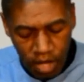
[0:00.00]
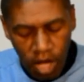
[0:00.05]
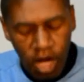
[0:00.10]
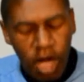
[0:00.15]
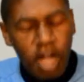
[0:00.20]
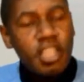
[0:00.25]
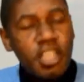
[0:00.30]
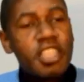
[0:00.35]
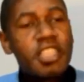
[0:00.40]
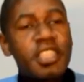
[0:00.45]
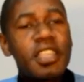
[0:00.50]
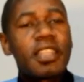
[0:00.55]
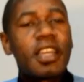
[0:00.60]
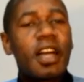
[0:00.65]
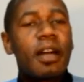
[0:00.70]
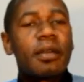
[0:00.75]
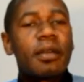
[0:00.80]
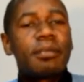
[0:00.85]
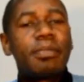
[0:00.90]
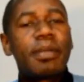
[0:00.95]

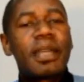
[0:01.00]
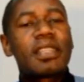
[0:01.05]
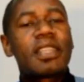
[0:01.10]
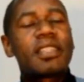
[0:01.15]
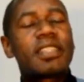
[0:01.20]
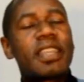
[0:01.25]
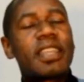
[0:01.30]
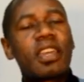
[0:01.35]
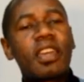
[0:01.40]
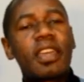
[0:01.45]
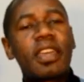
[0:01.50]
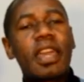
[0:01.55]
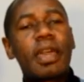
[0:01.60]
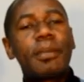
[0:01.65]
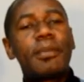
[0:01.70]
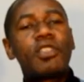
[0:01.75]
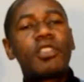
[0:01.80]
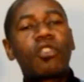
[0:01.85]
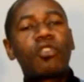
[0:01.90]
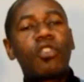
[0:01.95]
Argentina played the second
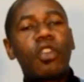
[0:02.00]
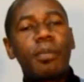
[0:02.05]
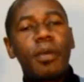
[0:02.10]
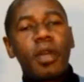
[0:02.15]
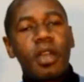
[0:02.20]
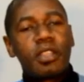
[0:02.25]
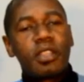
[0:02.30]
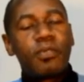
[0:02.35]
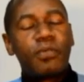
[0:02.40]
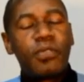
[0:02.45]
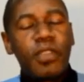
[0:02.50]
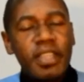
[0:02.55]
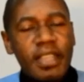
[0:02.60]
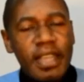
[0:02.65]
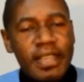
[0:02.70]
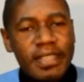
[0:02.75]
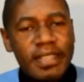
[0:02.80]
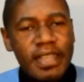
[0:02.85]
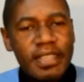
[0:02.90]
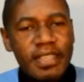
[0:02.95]
game in the group 3
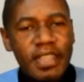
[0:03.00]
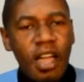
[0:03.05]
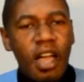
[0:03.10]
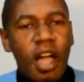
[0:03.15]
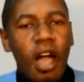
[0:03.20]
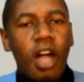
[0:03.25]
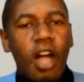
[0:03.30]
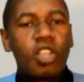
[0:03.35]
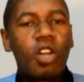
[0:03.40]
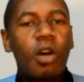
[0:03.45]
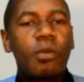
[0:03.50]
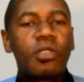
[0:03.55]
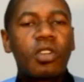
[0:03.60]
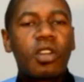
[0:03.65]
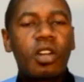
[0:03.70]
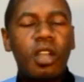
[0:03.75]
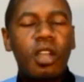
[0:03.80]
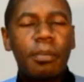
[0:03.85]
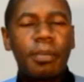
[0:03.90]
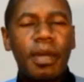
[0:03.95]
days later at home to
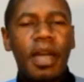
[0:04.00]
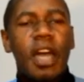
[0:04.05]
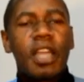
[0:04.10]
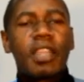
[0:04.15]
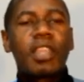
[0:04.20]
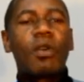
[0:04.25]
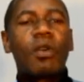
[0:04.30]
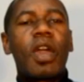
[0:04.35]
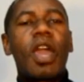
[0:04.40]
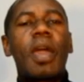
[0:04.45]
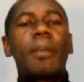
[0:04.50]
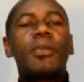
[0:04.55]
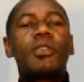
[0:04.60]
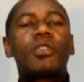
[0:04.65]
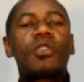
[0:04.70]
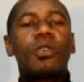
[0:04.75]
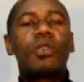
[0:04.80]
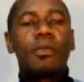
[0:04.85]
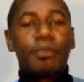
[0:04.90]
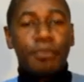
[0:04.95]
Colombia. They were
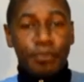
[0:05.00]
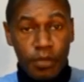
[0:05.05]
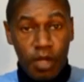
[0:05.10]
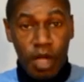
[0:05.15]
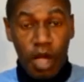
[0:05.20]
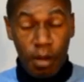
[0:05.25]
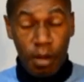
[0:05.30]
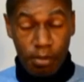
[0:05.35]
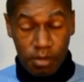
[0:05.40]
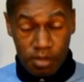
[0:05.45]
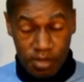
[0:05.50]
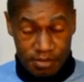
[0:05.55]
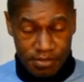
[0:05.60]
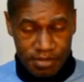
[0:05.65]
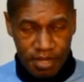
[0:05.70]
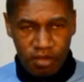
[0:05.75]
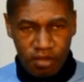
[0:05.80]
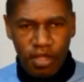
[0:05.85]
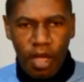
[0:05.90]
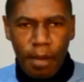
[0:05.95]
able to humble
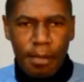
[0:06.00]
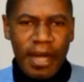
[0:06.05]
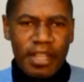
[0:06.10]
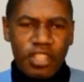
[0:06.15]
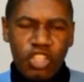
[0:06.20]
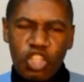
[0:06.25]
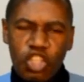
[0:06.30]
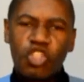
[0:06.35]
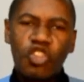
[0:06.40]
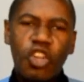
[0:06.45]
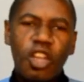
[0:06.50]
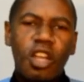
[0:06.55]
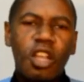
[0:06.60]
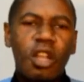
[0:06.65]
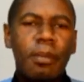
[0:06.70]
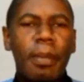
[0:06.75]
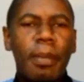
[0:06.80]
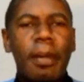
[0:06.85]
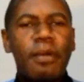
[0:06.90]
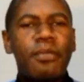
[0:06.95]
themselves by destroying
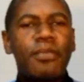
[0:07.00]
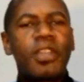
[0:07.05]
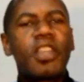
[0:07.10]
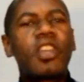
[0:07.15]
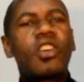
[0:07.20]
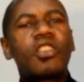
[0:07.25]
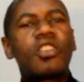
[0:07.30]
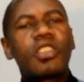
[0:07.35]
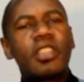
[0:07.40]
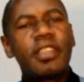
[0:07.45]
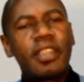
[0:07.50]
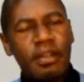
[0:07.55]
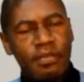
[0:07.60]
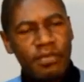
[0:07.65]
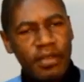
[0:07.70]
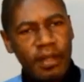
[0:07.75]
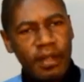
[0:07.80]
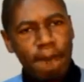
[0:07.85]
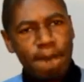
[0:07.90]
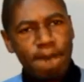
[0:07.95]
Colombia by
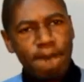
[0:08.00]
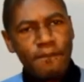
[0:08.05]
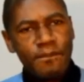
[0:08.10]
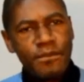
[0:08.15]
3-0.